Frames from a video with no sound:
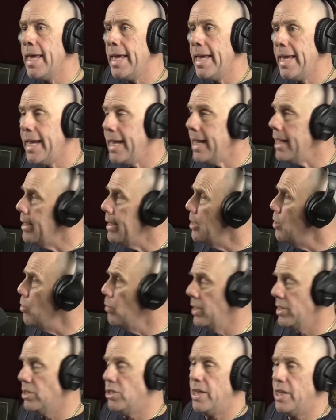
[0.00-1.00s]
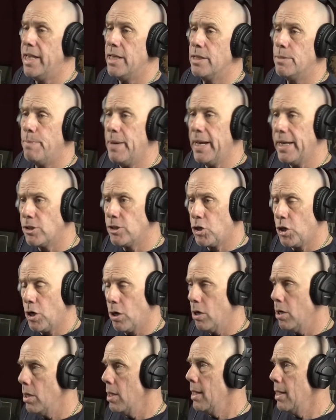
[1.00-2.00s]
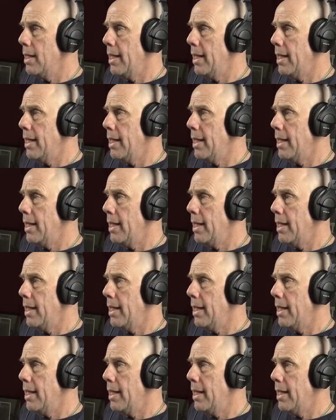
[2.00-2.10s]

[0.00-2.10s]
He you could see his picture.